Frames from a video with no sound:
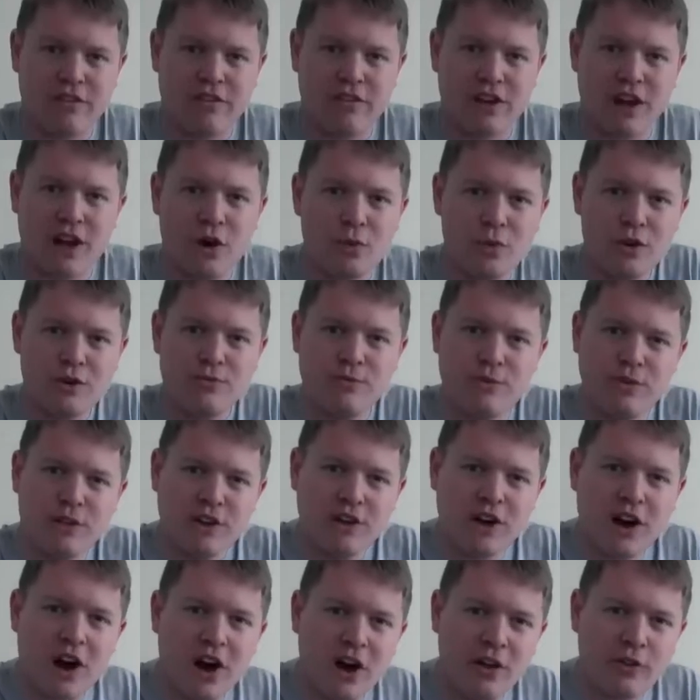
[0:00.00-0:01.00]
style, which for the
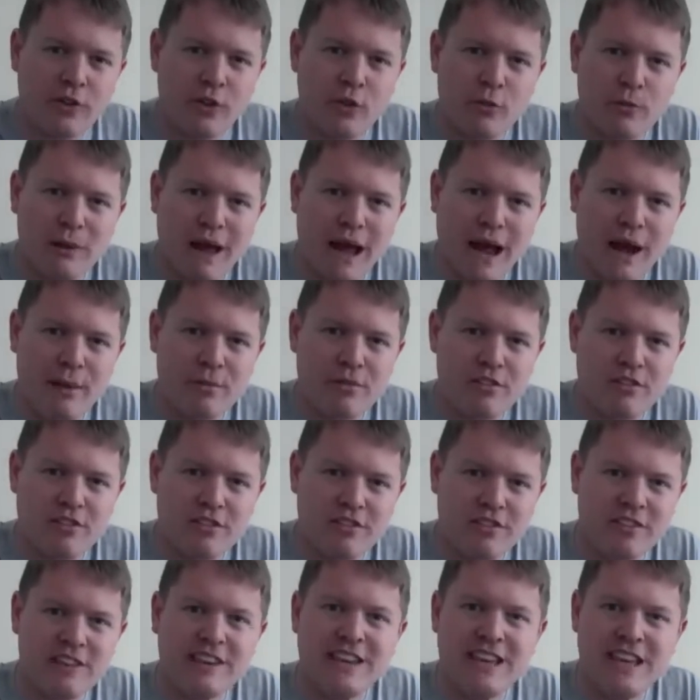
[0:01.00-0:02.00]
car that's
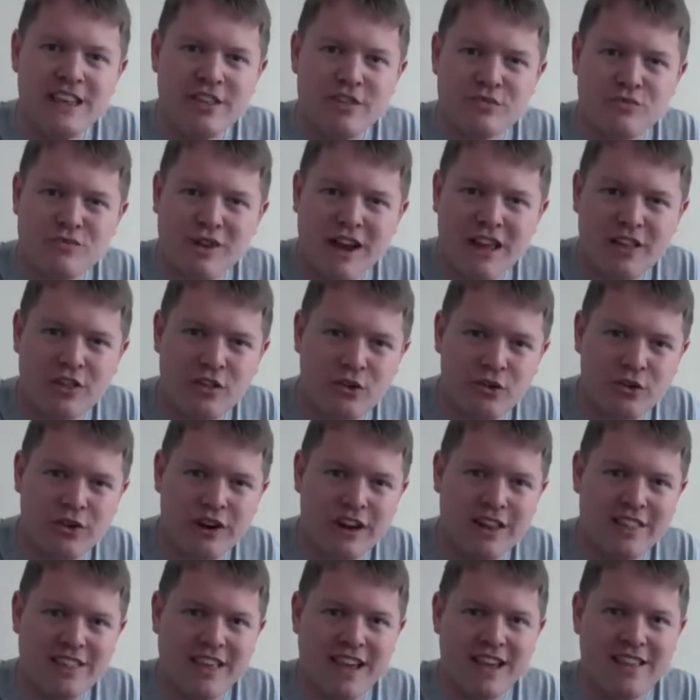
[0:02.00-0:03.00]
perhaps the least race
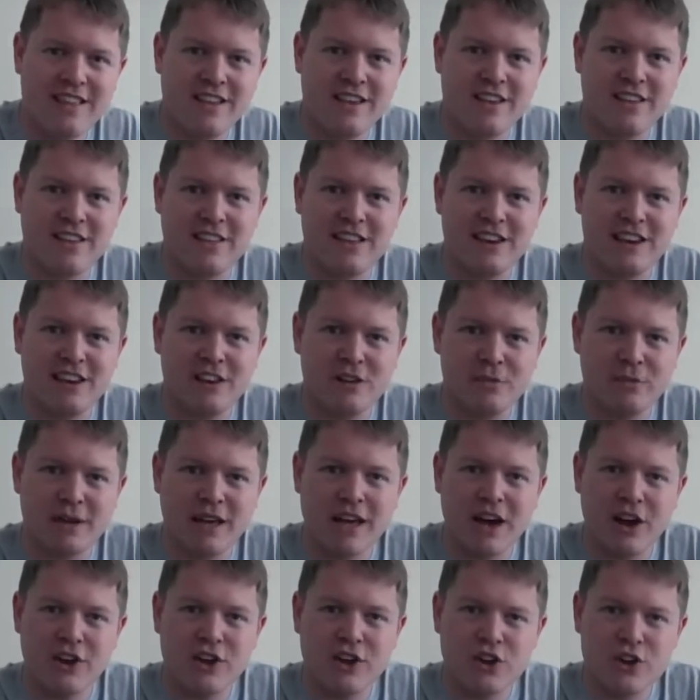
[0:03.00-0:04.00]
orientated is a little
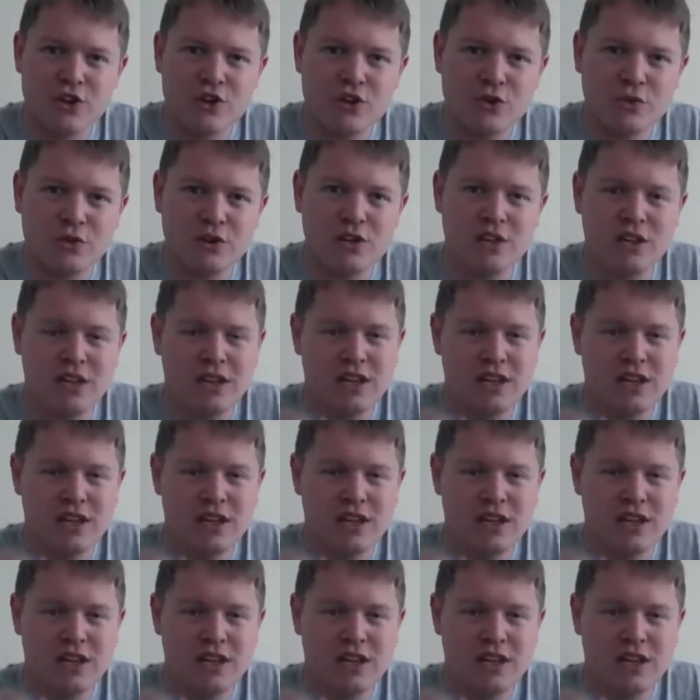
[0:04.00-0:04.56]
bit unusual,